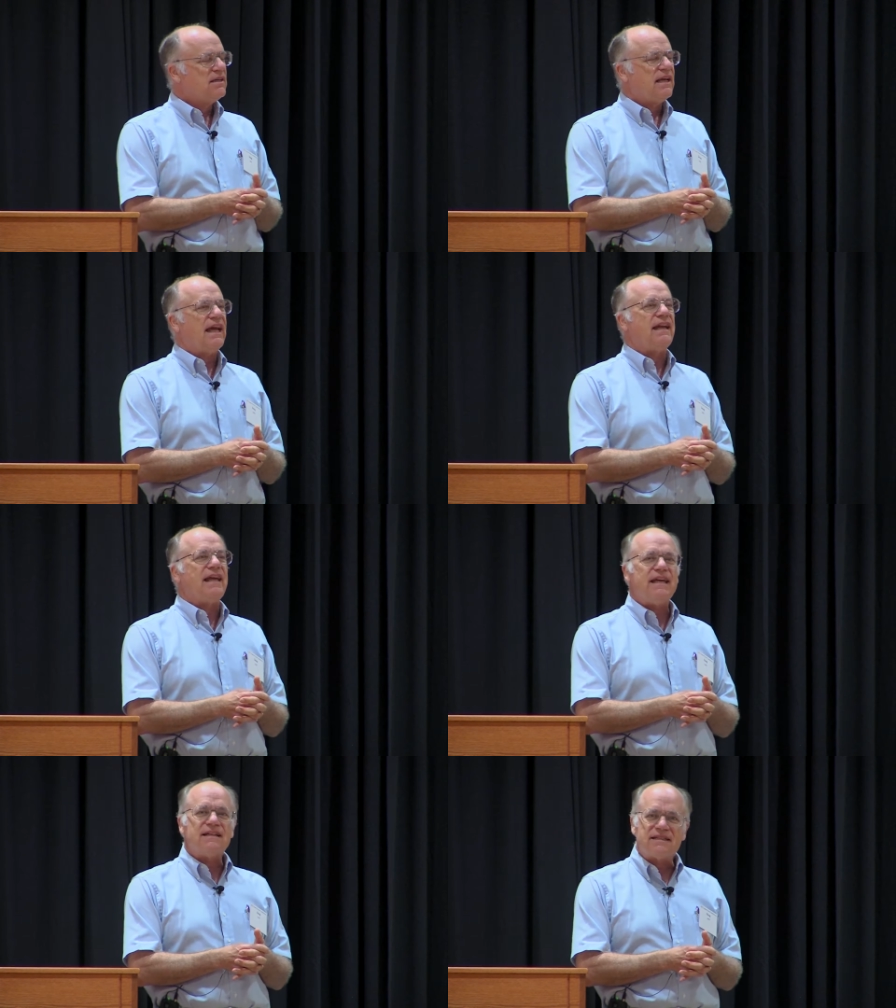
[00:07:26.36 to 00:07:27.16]
And
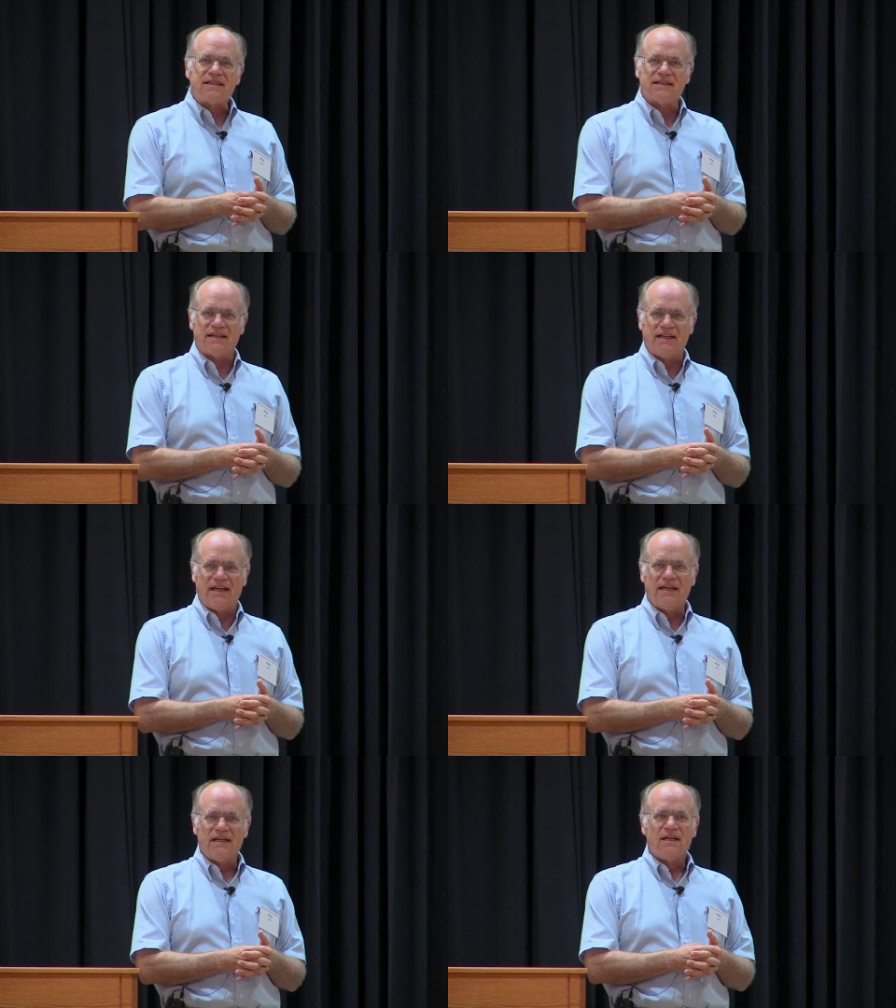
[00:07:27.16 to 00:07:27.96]

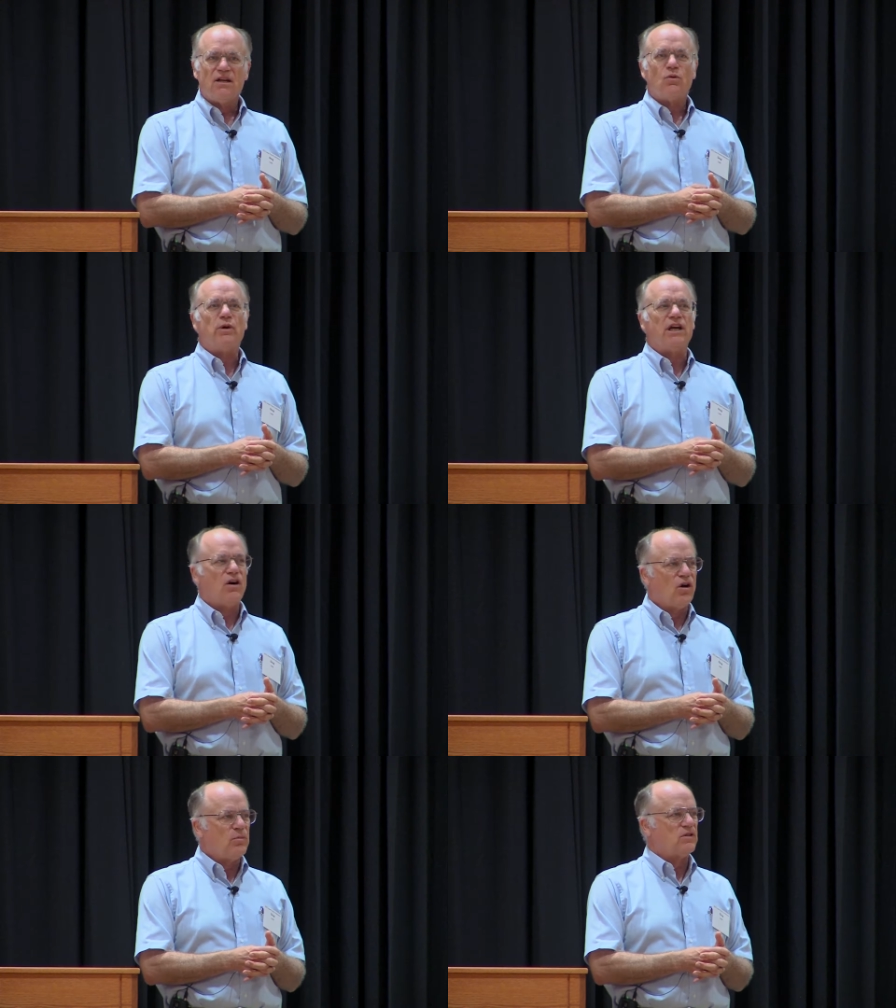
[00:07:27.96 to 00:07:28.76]
instantly, we
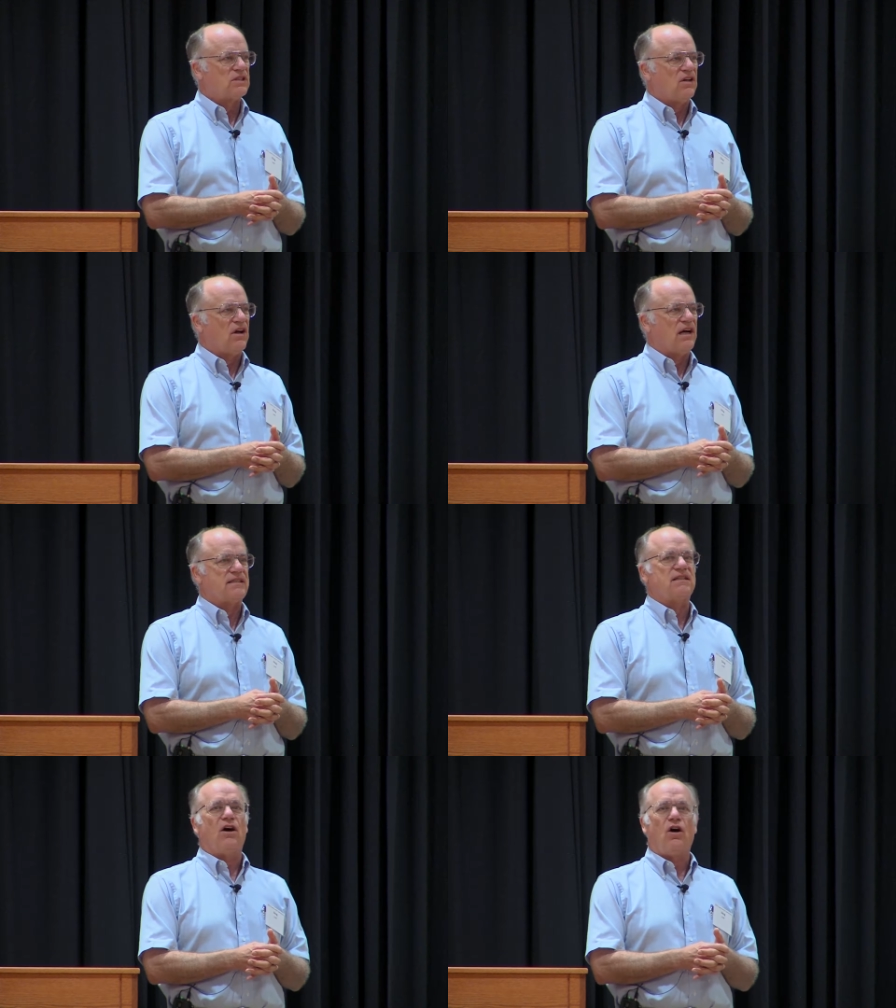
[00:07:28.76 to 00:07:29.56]
almost
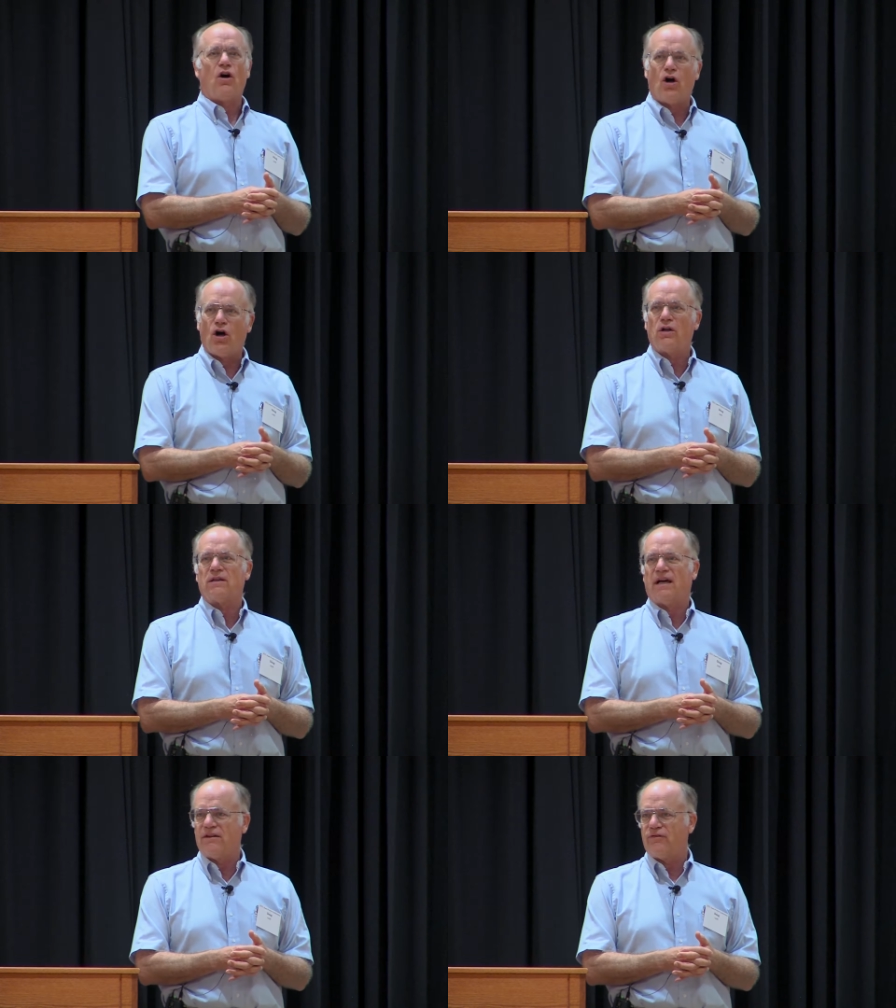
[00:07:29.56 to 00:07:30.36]
lost all
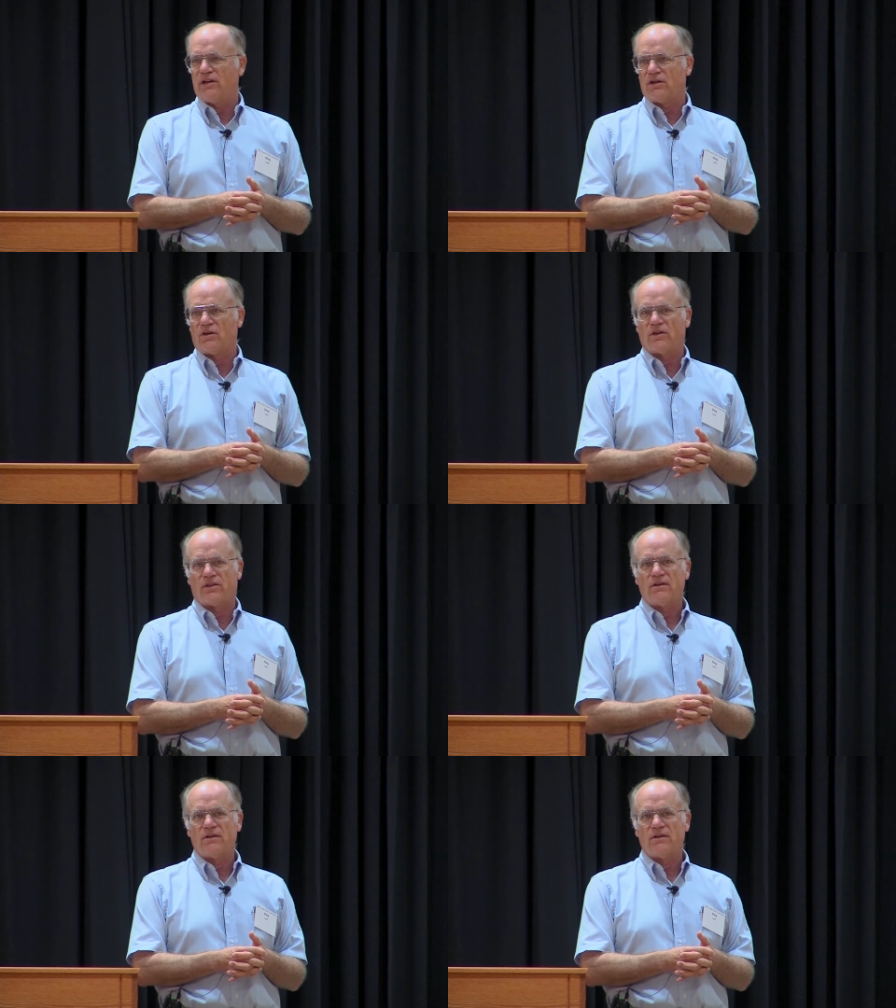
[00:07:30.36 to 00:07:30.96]
life on Earth.